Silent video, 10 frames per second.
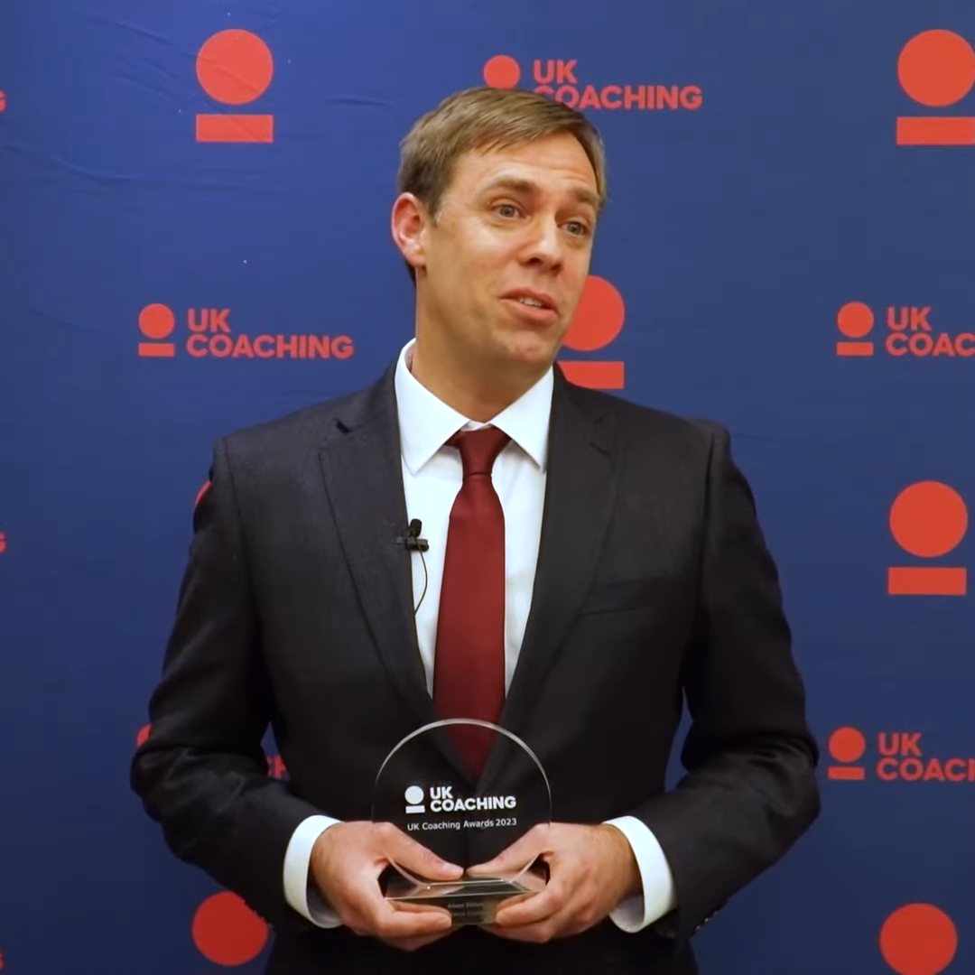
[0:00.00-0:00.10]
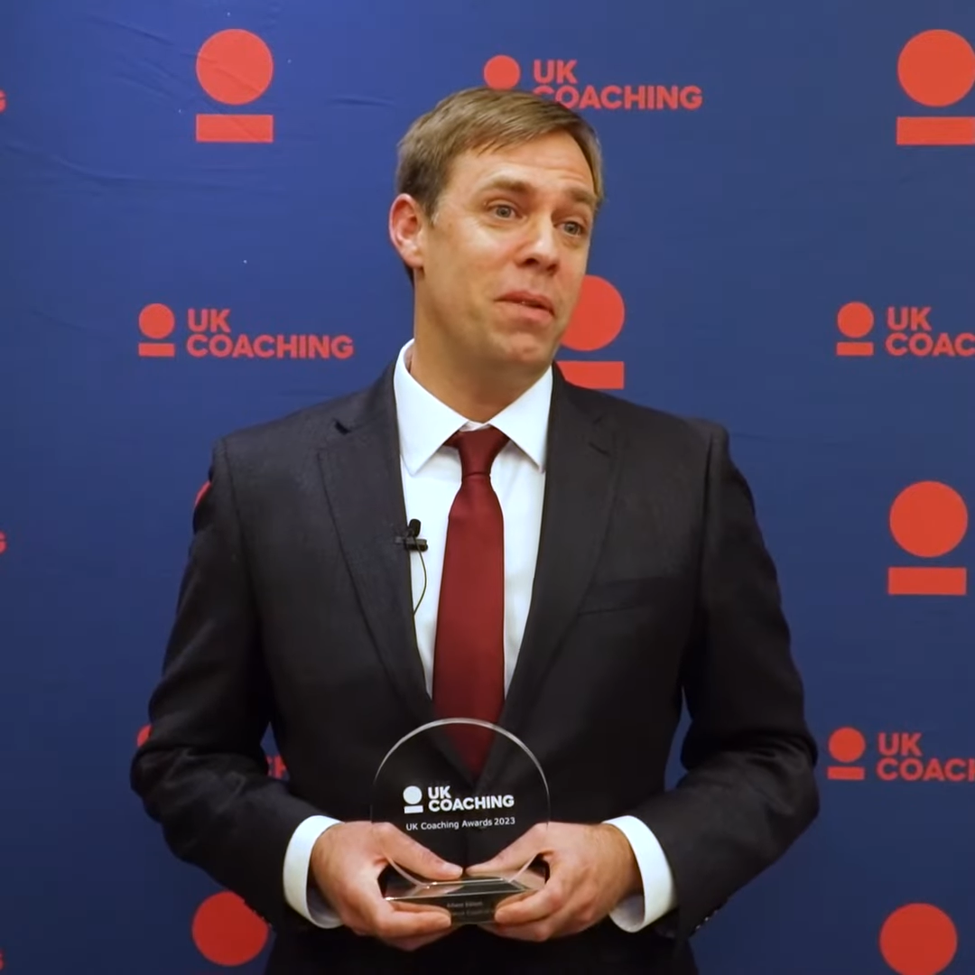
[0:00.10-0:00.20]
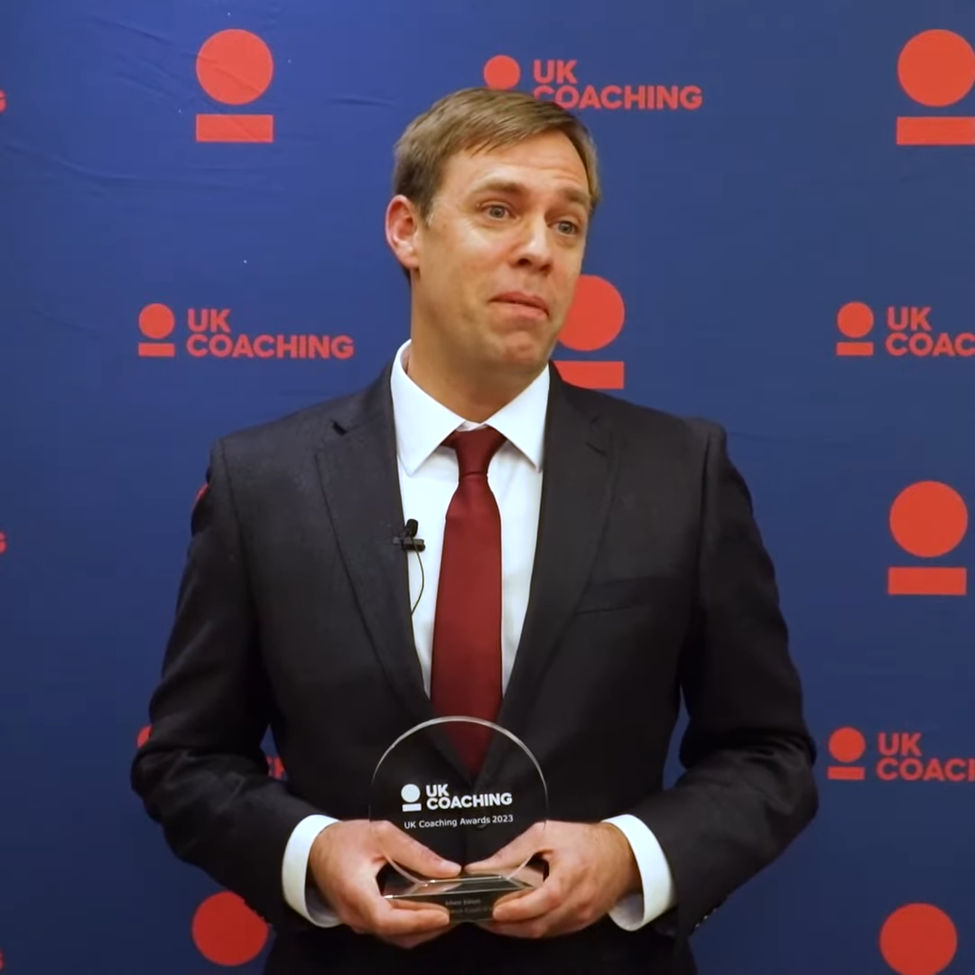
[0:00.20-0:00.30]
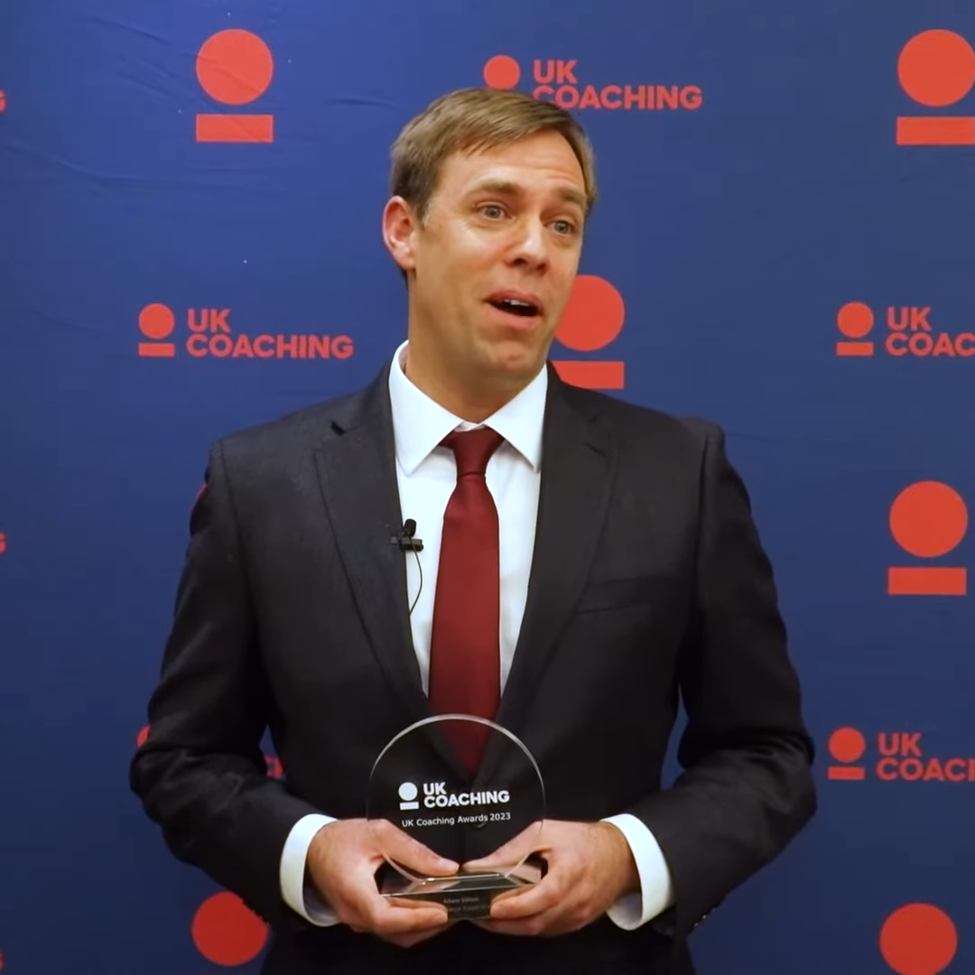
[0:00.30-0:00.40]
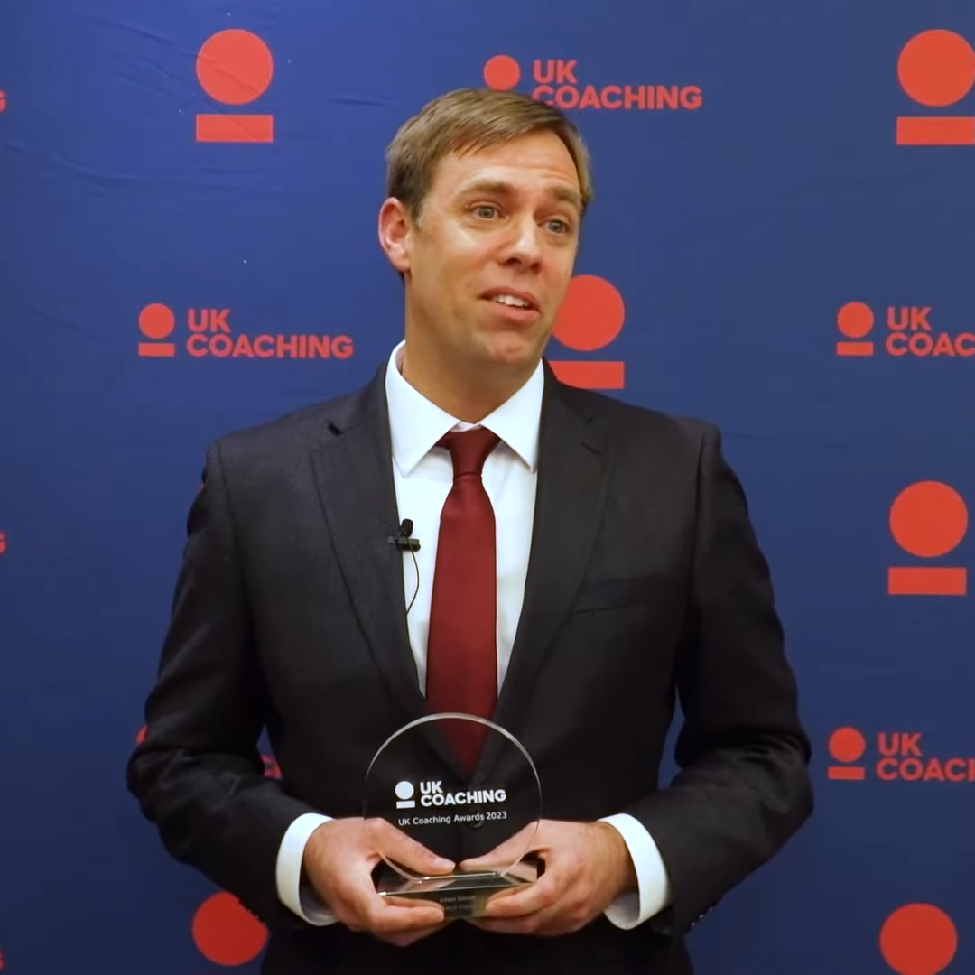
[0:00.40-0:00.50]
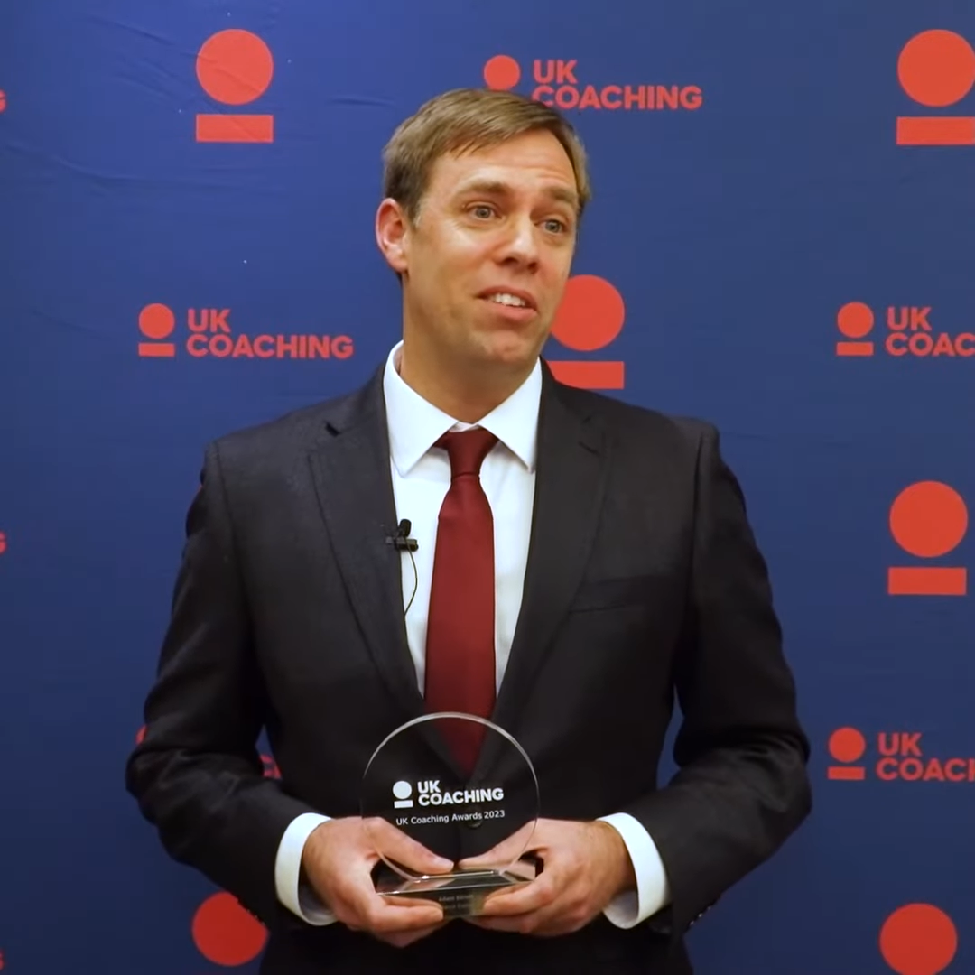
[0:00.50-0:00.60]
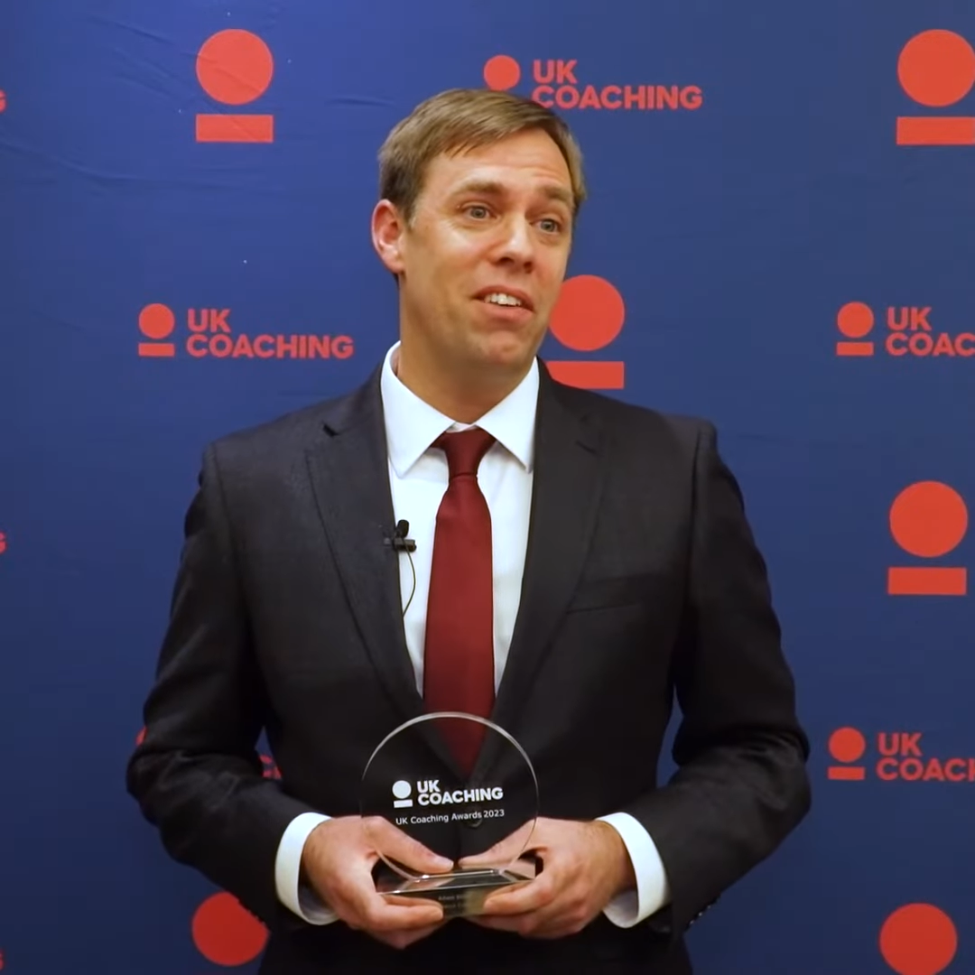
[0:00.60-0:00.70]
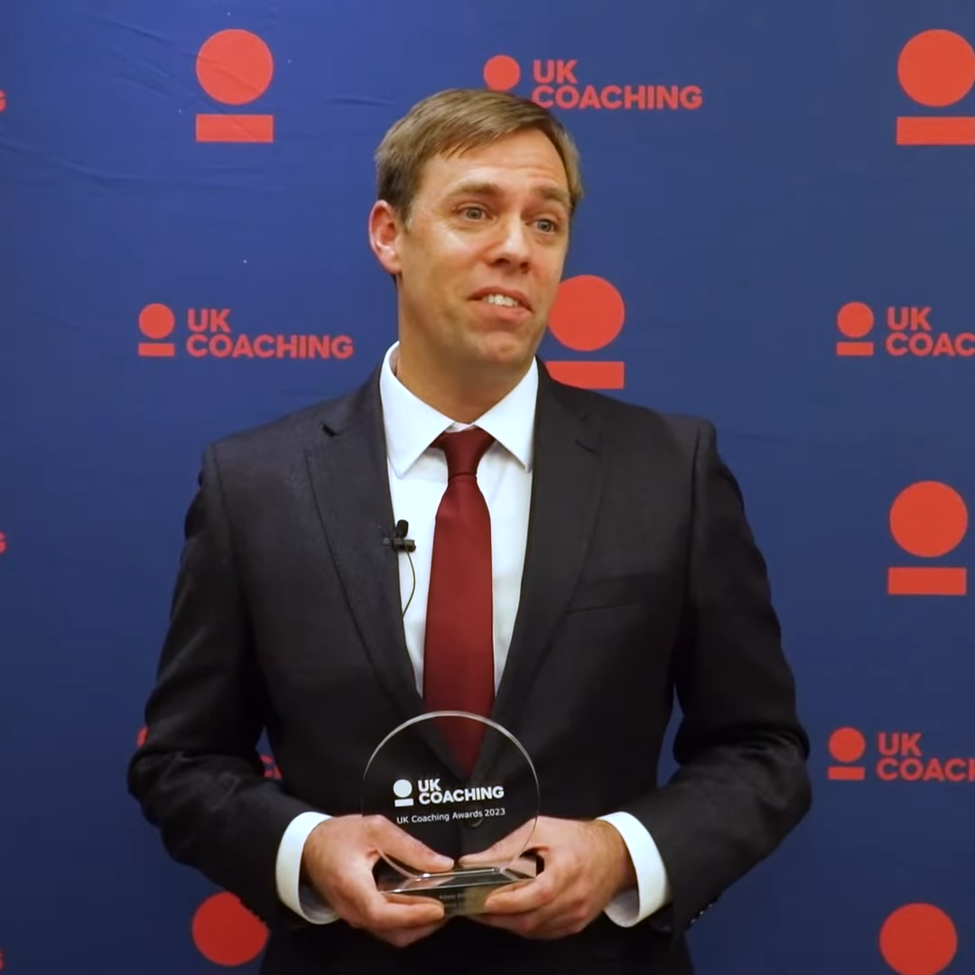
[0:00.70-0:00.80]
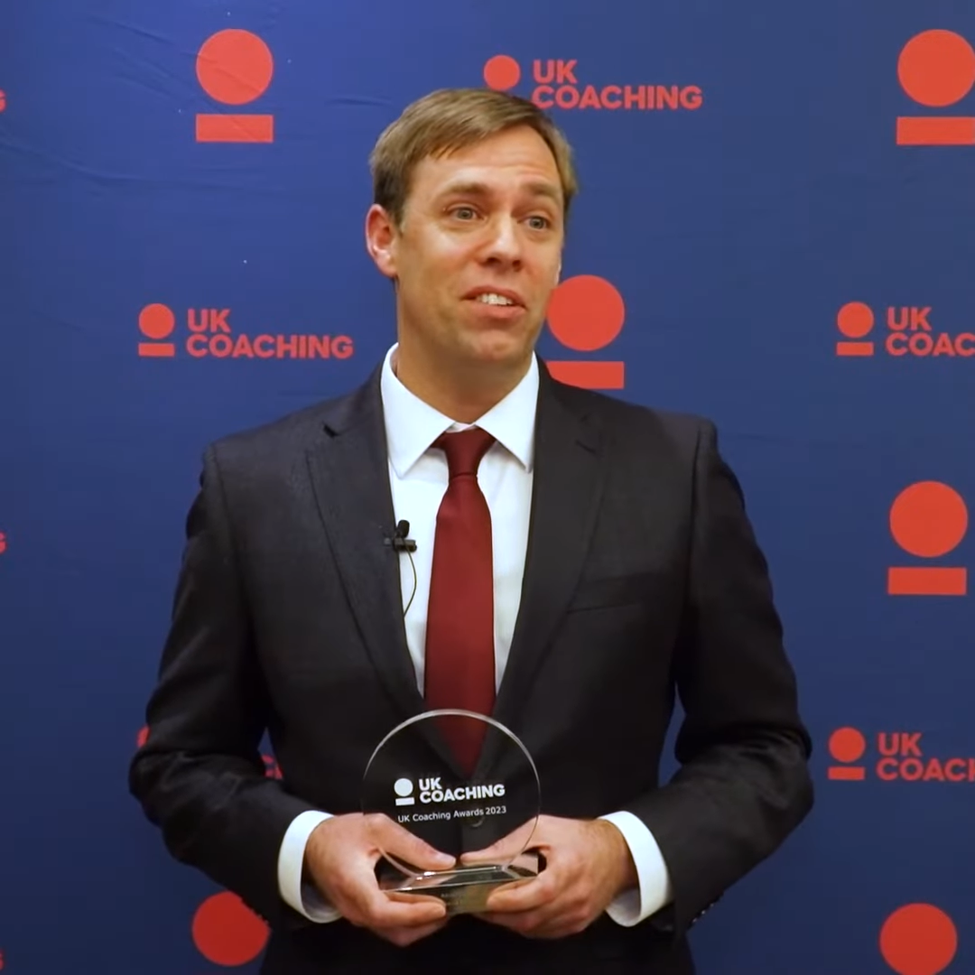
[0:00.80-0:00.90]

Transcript: to be part of.